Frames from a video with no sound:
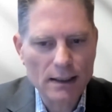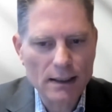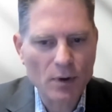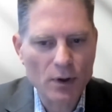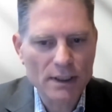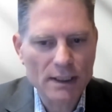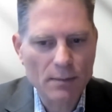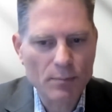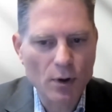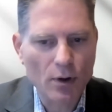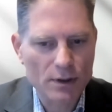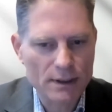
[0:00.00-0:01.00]
monetary
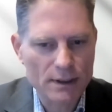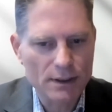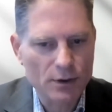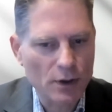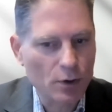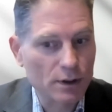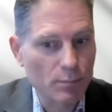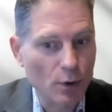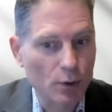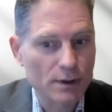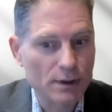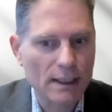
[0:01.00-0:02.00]
policy. So it goes in
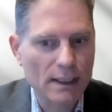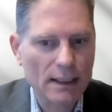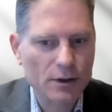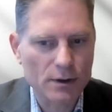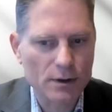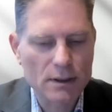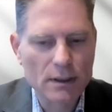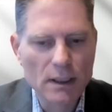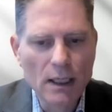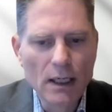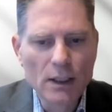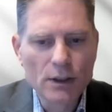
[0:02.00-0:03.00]
both directions.
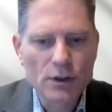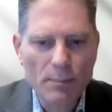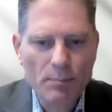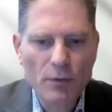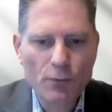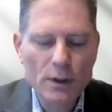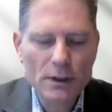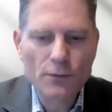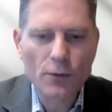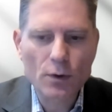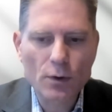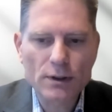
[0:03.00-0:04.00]
So let me first
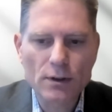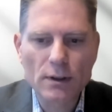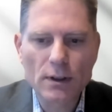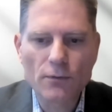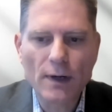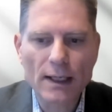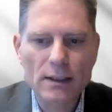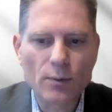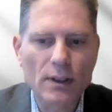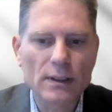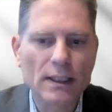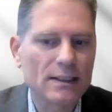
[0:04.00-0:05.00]
focus on the fact
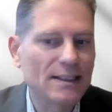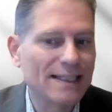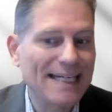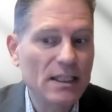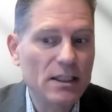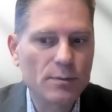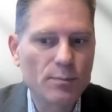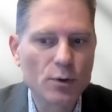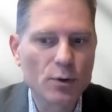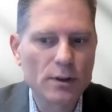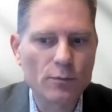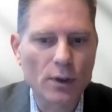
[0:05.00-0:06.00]
where there is
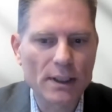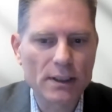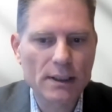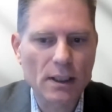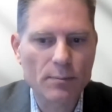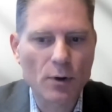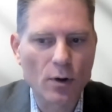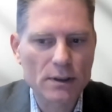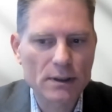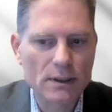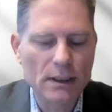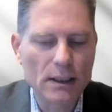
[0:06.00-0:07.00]
redistributive monetary
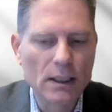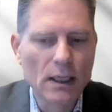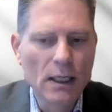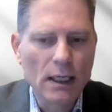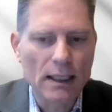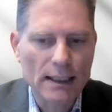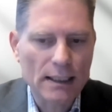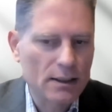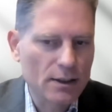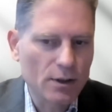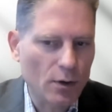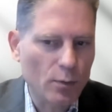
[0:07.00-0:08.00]
policy. And that's,
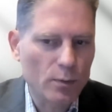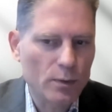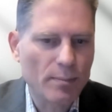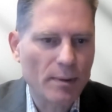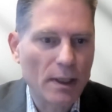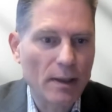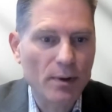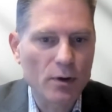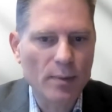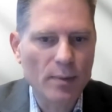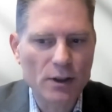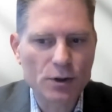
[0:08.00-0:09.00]
the paper you
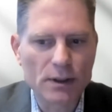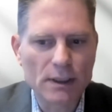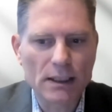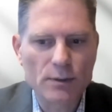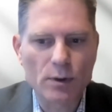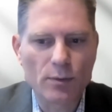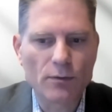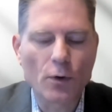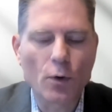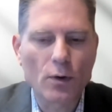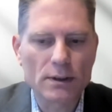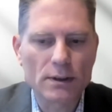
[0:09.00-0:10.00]
mentioned, that's what we
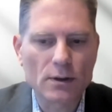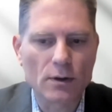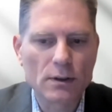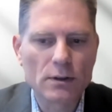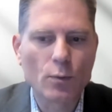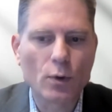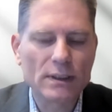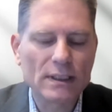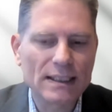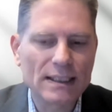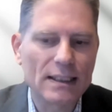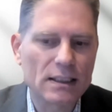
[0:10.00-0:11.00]
focused on. To what
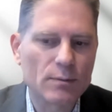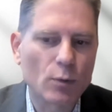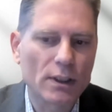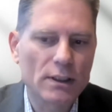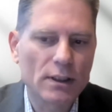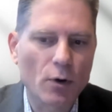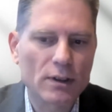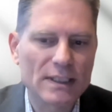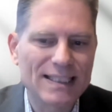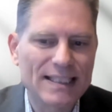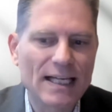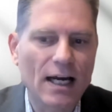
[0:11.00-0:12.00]
extent does monetary policy
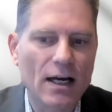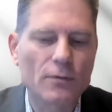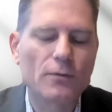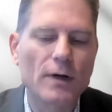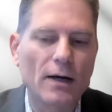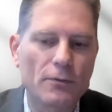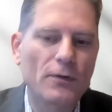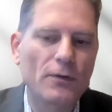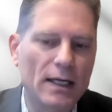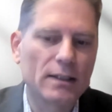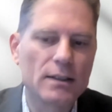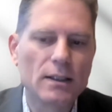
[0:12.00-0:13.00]
itself
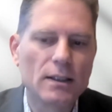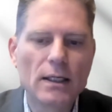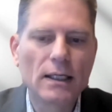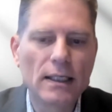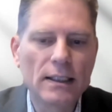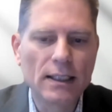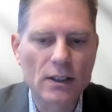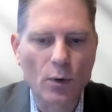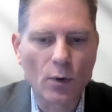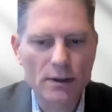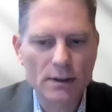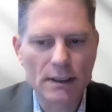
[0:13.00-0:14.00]
affect
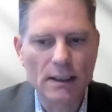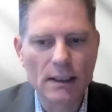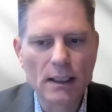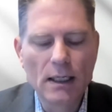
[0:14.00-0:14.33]
inequality